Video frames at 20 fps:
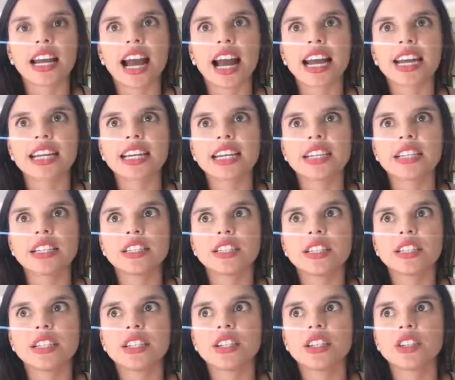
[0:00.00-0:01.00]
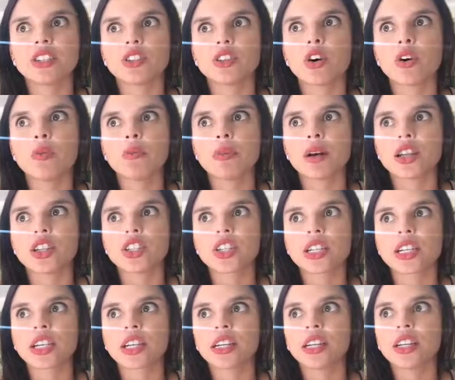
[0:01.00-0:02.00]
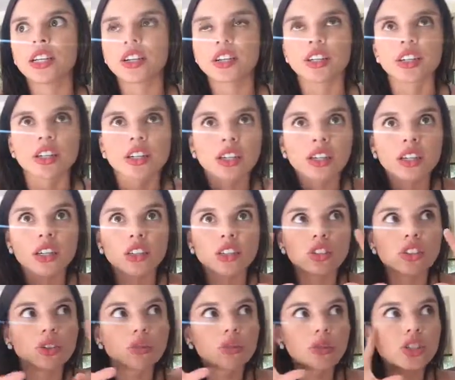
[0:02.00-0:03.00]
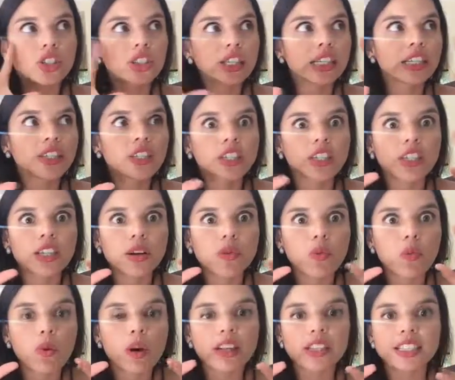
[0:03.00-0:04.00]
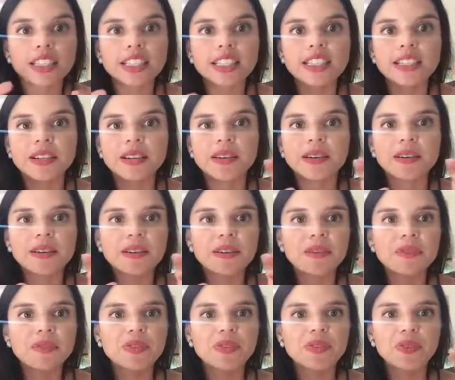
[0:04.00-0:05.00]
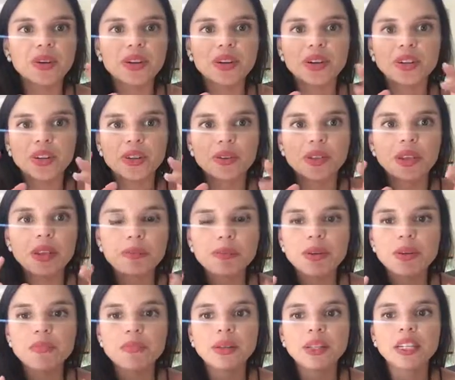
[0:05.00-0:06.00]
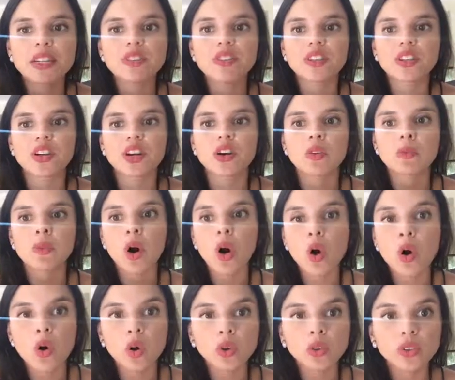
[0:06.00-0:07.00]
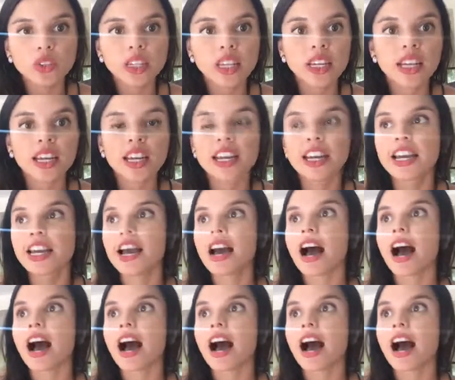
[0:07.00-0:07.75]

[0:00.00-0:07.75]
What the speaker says: I can see so much clearer what are the limiting beliefs that I'm holding,